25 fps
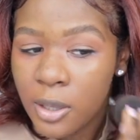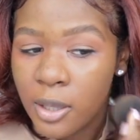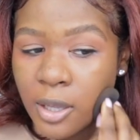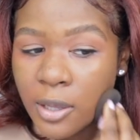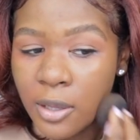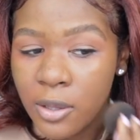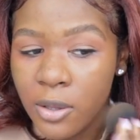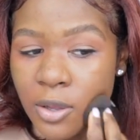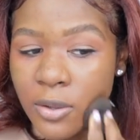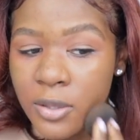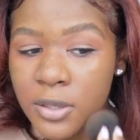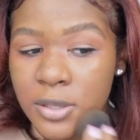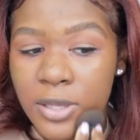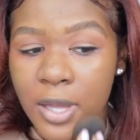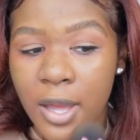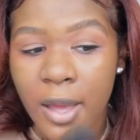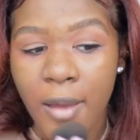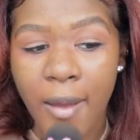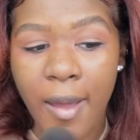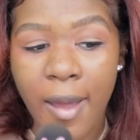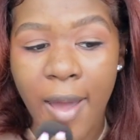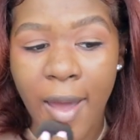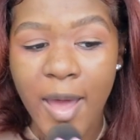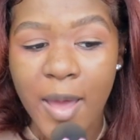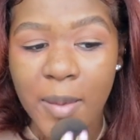It looks
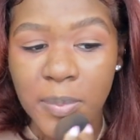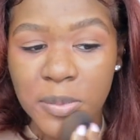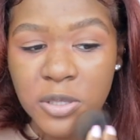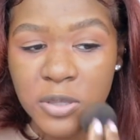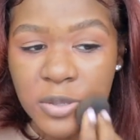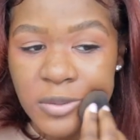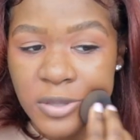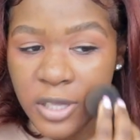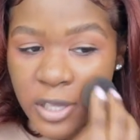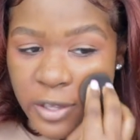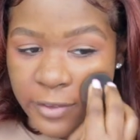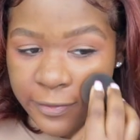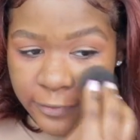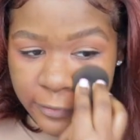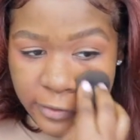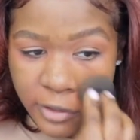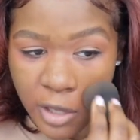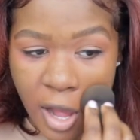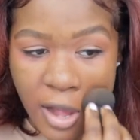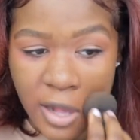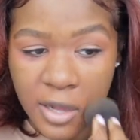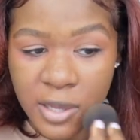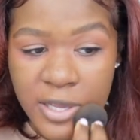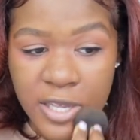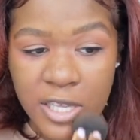absolutely
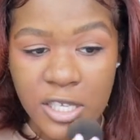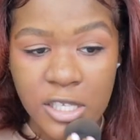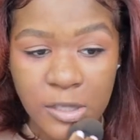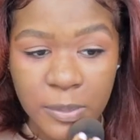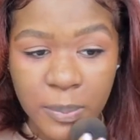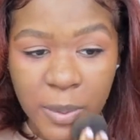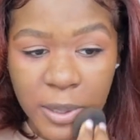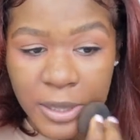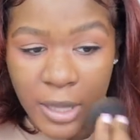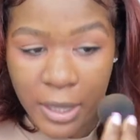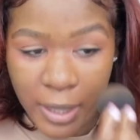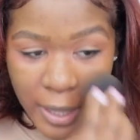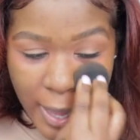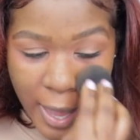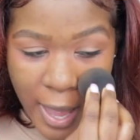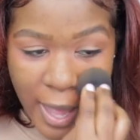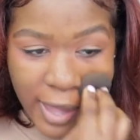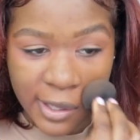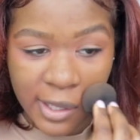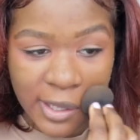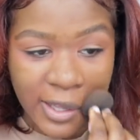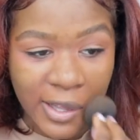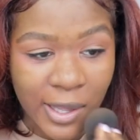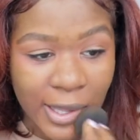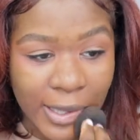flawless, but the
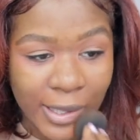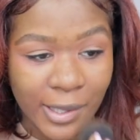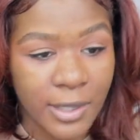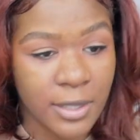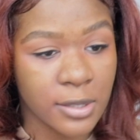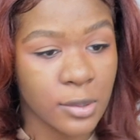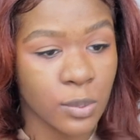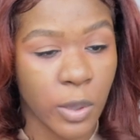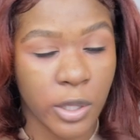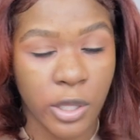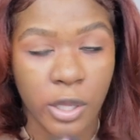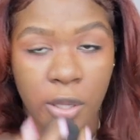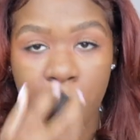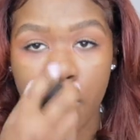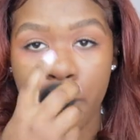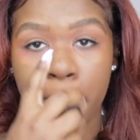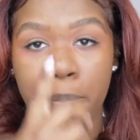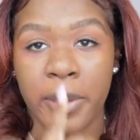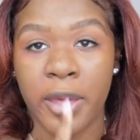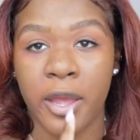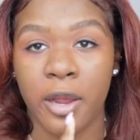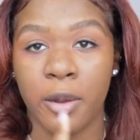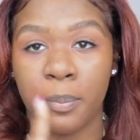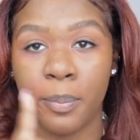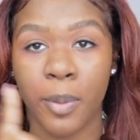gag is when you
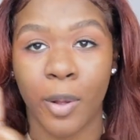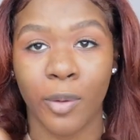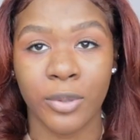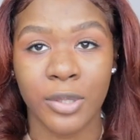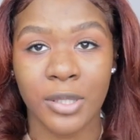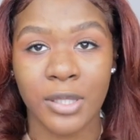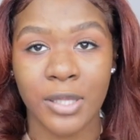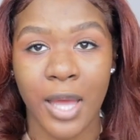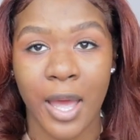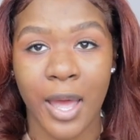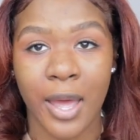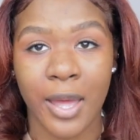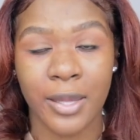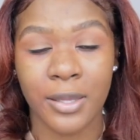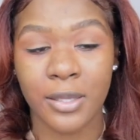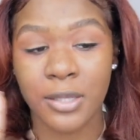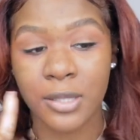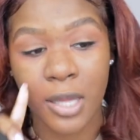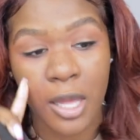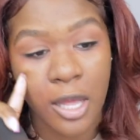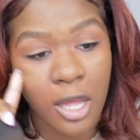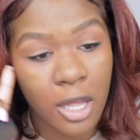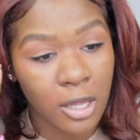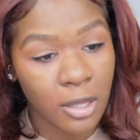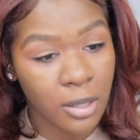compare both sides,
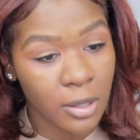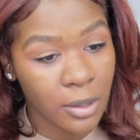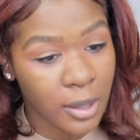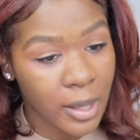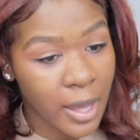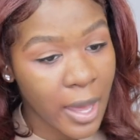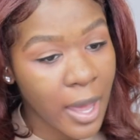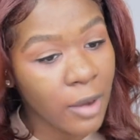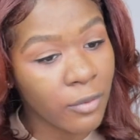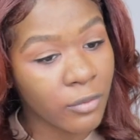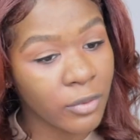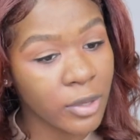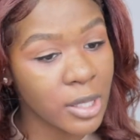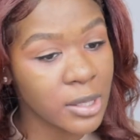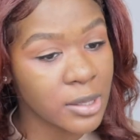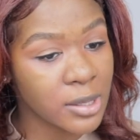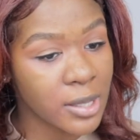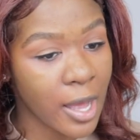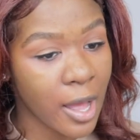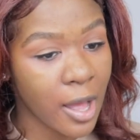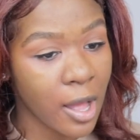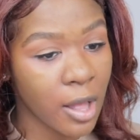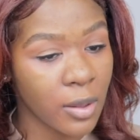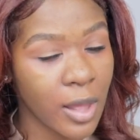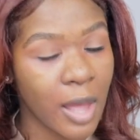you can't really
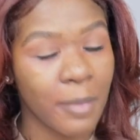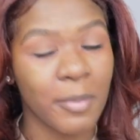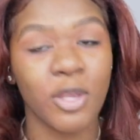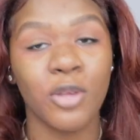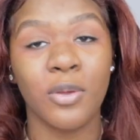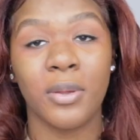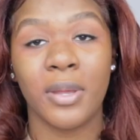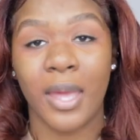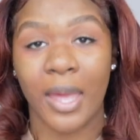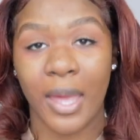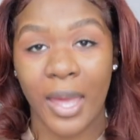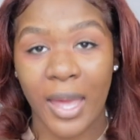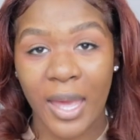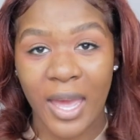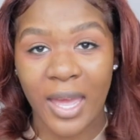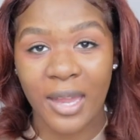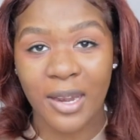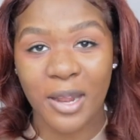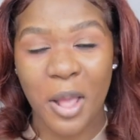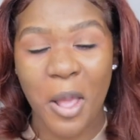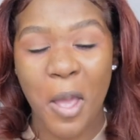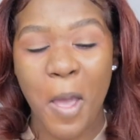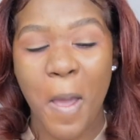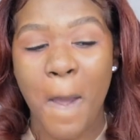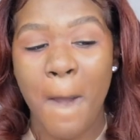tell. I mean, you
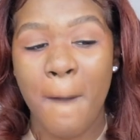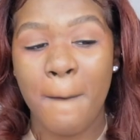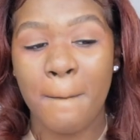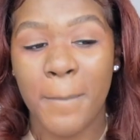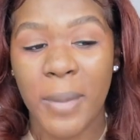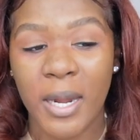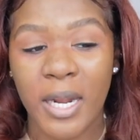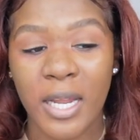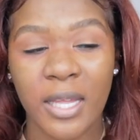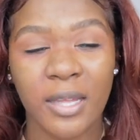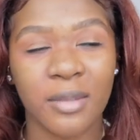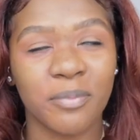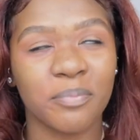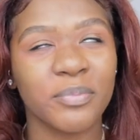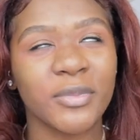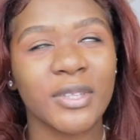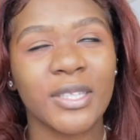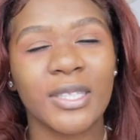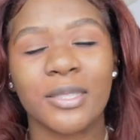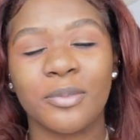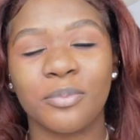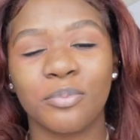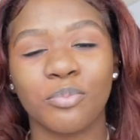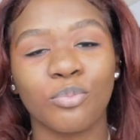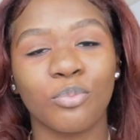can, but
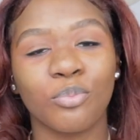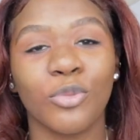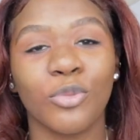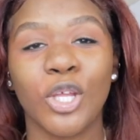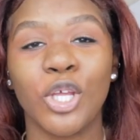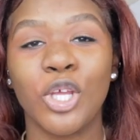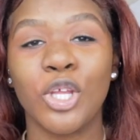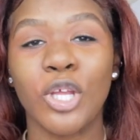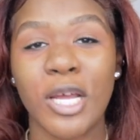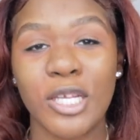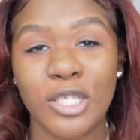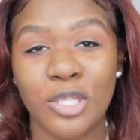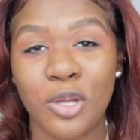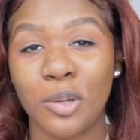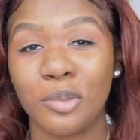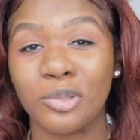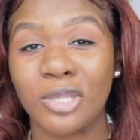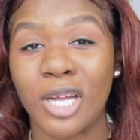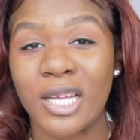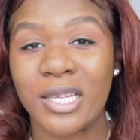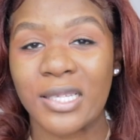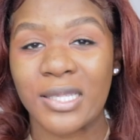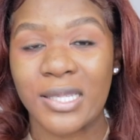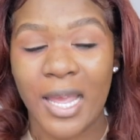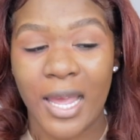it, you guys know what I'm
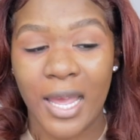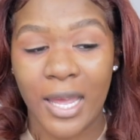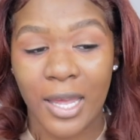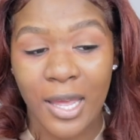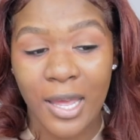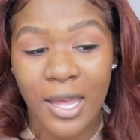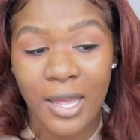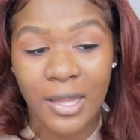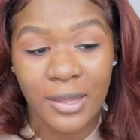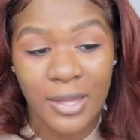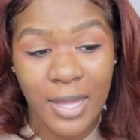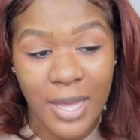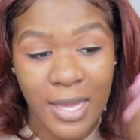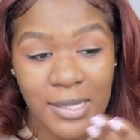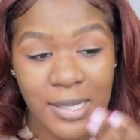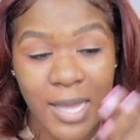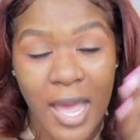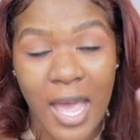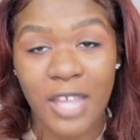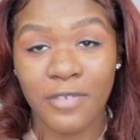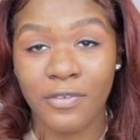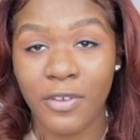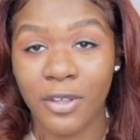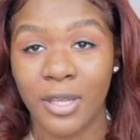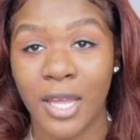trying to say. This
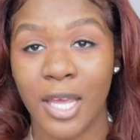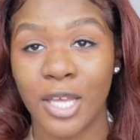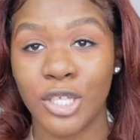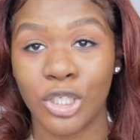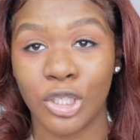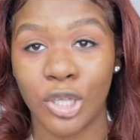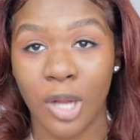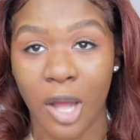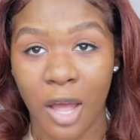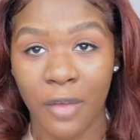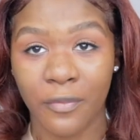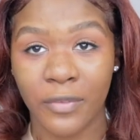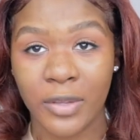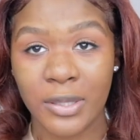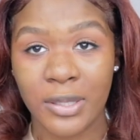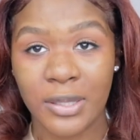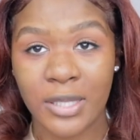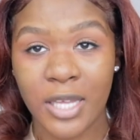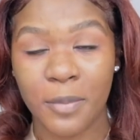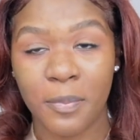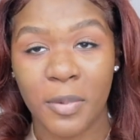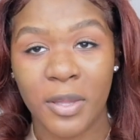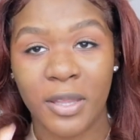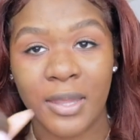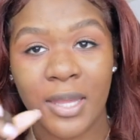has foundation,
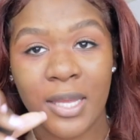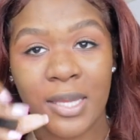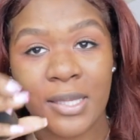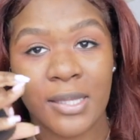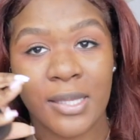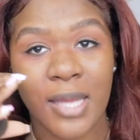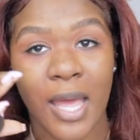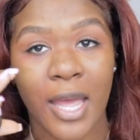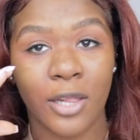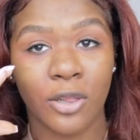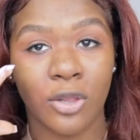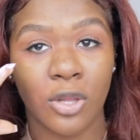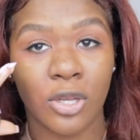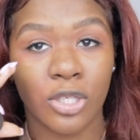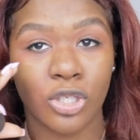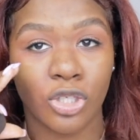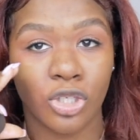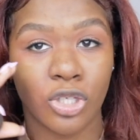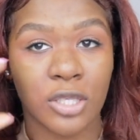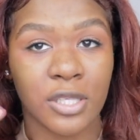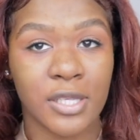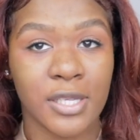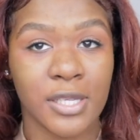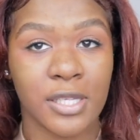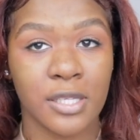obviously, but this side looks
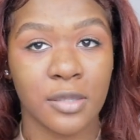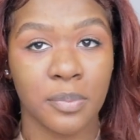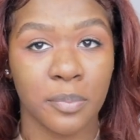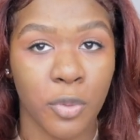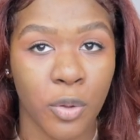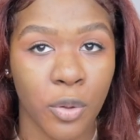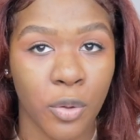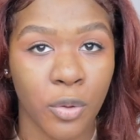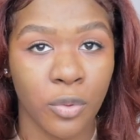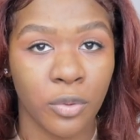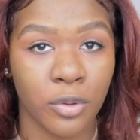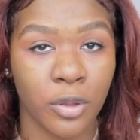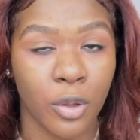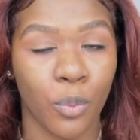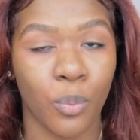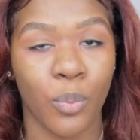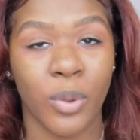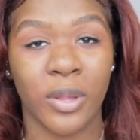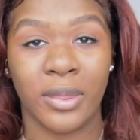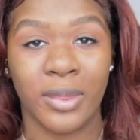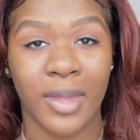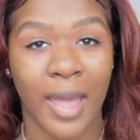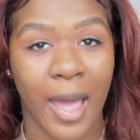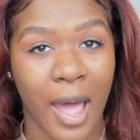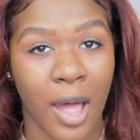just as smooth
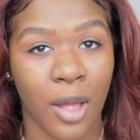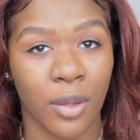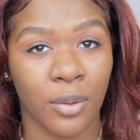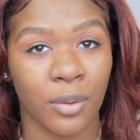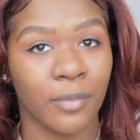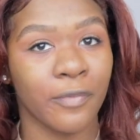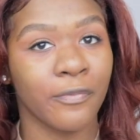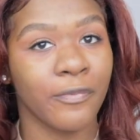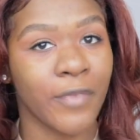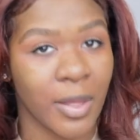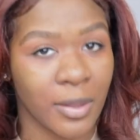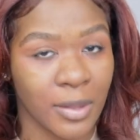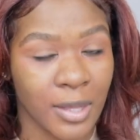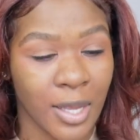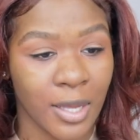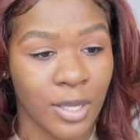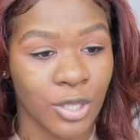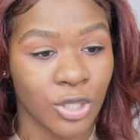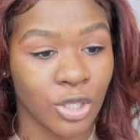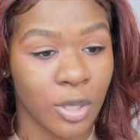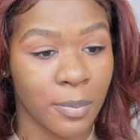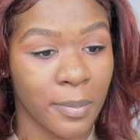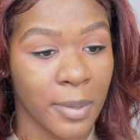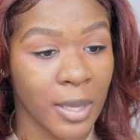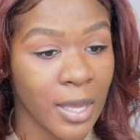without
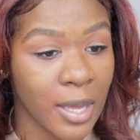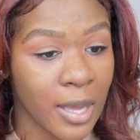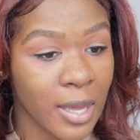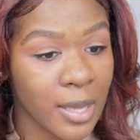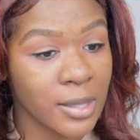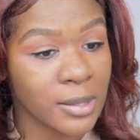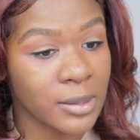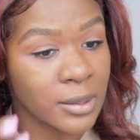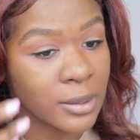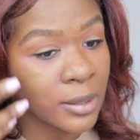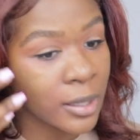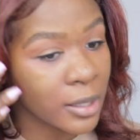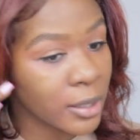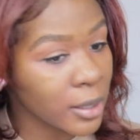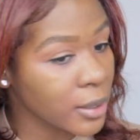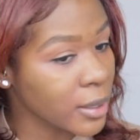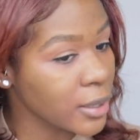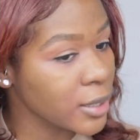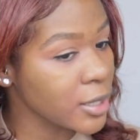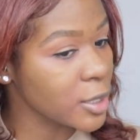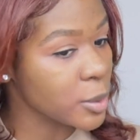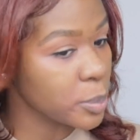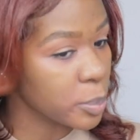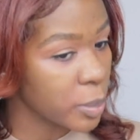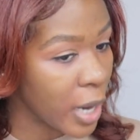foundation because literally
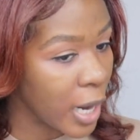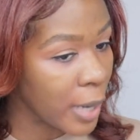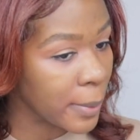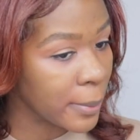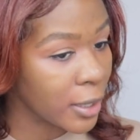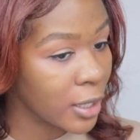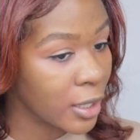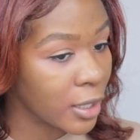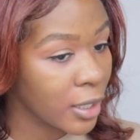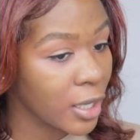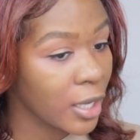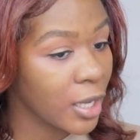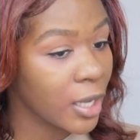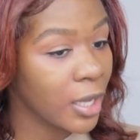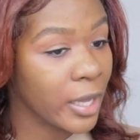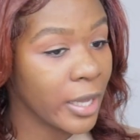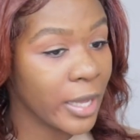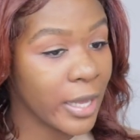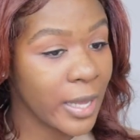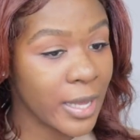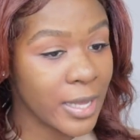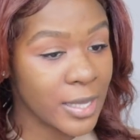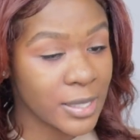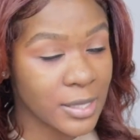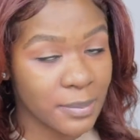this primer
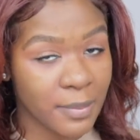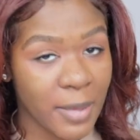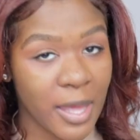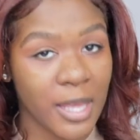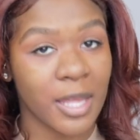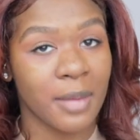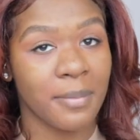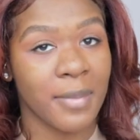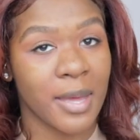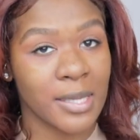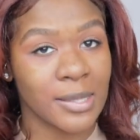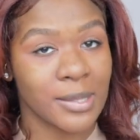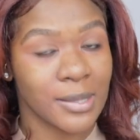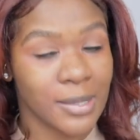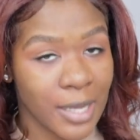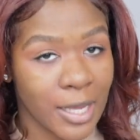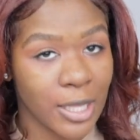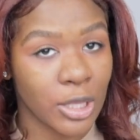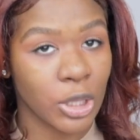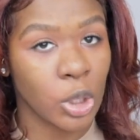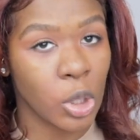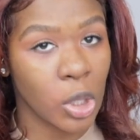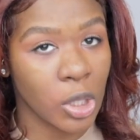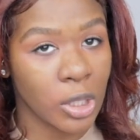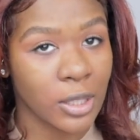is making my
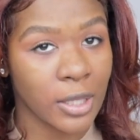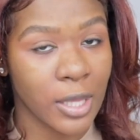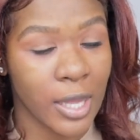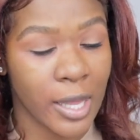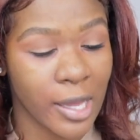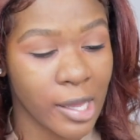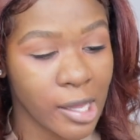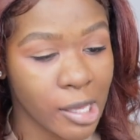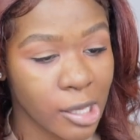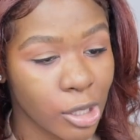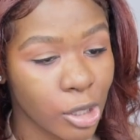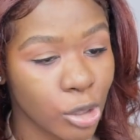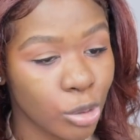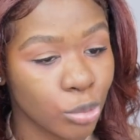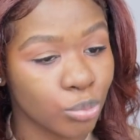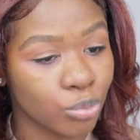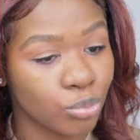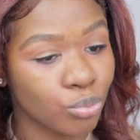skin look like